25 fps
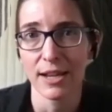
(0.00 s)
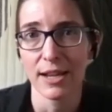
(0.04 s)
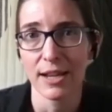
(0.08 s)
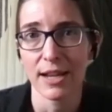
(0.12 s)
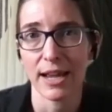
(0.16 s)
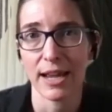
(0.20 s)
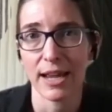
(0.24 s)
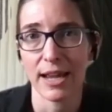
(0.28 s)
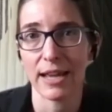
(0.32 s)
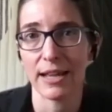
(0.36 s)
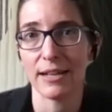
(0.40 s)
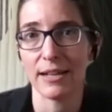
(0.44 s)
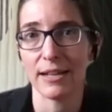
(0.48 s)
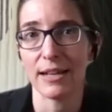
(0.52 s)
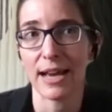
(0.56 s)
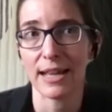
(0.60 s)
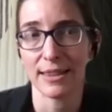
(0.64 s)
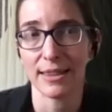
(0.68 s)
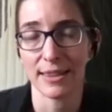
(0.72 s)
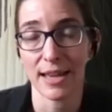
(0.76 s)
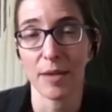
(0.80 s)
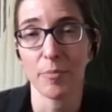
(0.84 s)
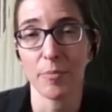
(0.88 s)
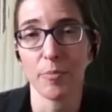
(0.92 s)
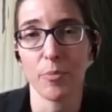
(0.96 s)
And
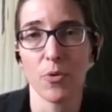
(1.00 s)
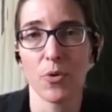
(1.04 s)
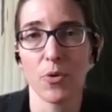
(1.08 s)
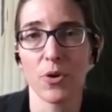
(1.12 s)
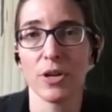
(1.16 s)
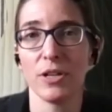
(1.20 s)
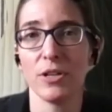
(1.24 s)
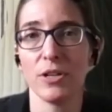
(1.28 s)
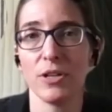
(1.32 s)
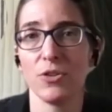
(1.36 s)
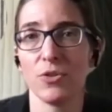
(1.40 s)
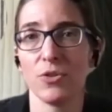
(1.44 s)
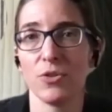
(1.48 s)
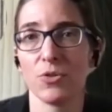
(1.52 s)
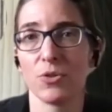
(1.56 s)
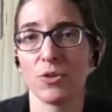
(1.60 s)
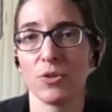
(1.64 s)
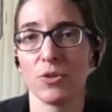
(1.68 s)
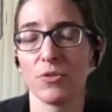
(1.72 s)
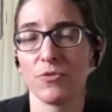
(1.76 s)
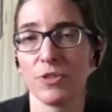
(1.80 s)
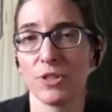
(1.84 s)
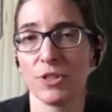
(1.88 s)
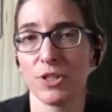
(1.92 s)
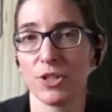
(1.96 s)
at that point, your
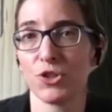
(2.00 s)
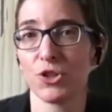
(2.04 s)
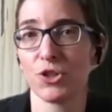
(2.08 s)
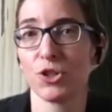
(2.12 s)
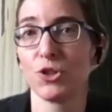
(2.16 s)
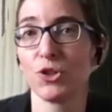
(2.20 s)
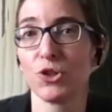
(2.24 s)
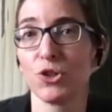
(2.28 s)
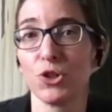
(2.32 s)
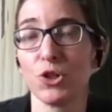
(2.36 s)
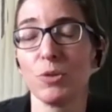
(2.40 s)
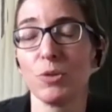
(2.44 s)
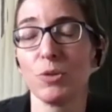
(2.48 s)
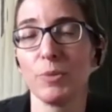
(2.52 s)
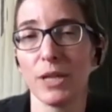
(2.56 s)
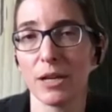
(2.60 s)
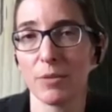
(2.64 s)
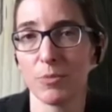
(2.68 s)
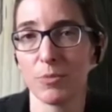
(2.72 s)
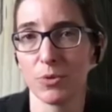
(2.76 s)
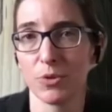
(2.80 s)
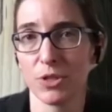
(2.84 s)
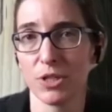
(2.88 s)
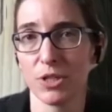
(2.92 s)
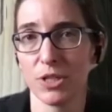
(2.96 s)
physician should be
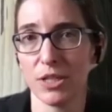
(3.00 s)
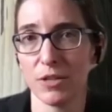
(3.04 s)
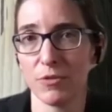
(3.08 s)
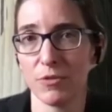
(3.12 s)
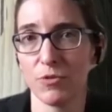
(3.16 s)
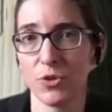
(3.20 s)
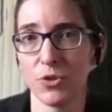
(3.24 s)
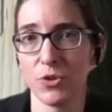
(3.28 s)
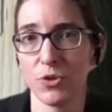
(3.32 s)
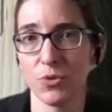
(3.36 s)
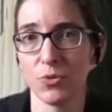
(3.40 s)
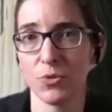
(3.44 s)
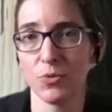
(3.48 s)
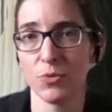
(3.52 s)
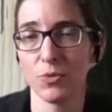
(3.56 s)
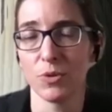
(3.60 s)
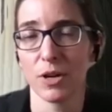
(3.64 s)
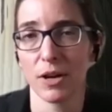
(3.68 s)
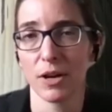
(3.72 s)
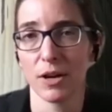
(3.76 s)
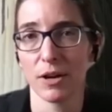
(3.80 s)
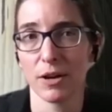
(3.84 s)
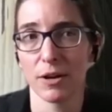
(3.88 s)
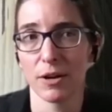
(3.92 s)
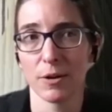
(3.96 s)
able to give you
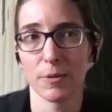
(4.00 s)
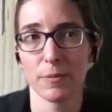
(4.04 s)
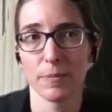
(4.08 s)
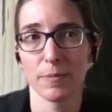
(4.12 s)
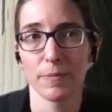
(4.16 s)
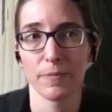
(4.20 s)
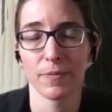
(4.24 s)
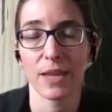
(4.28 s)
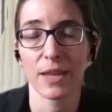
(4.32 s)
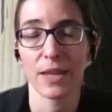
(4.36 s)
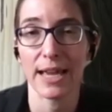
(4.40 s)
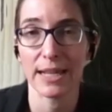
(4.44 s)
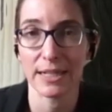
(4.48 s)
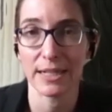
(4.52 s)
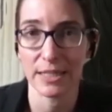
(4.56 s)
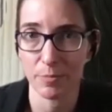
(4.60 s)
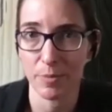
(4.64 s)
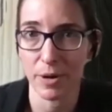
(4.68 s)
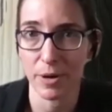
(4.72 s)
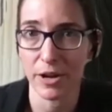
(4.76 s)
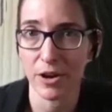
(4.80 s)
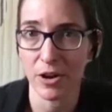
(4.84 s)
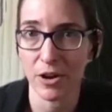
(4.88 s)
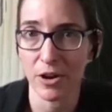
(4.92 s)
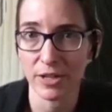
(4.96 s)
um,
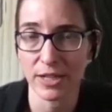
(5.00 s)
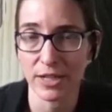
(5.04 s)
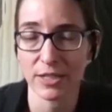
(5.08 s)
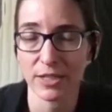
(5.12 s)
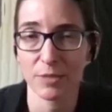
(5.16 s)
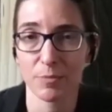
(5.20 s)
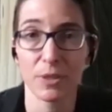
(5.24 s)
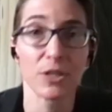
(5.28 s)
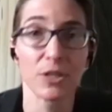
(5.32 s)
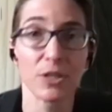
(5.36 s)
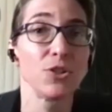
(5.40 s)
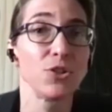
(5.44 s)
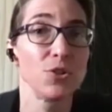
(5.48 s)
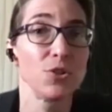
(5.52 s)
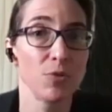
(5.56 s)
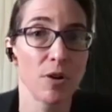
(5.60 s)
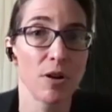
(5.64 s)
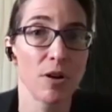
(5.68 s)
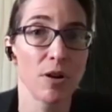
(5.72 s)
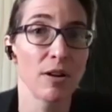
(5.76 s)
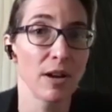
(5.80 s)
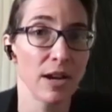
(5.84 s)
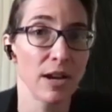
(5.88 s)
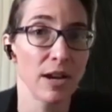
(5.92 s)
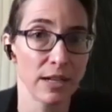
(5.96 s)
antibiotics because you
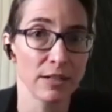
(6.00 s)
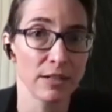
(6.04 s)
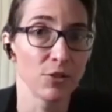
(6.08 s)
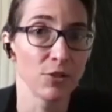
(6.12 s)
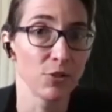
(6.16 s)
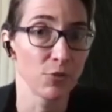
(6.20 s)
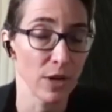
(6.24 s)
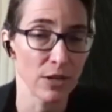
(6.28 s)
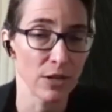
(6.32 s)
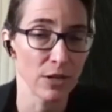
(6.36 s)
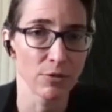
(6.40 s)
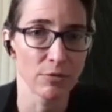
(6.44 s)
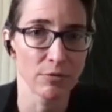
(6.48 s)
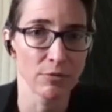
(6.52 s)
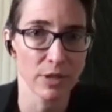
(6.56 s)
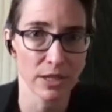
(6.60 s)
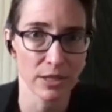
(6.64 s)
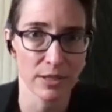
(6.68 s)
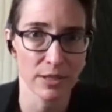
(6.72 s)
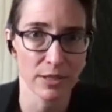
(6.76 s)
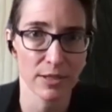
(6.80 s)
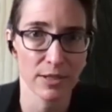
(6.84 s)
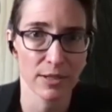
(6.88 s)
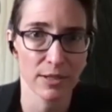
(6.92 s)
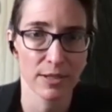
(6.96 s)
are at greater
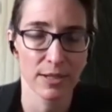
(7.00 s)
risk.